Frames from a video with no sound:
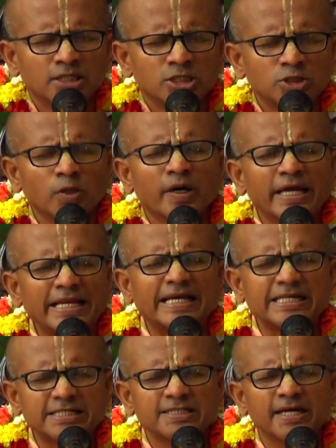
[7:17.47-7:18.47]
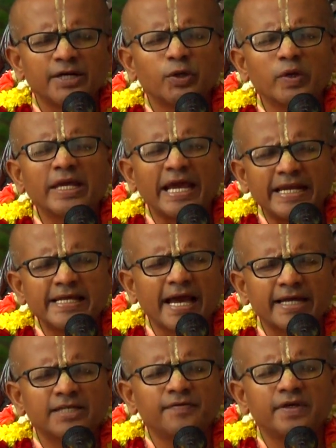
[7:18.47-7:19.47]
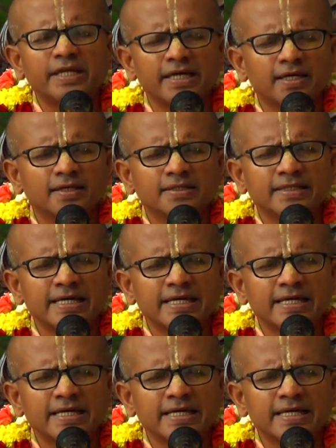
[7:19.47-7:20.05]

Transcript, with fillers: So in Krishna doing any activity,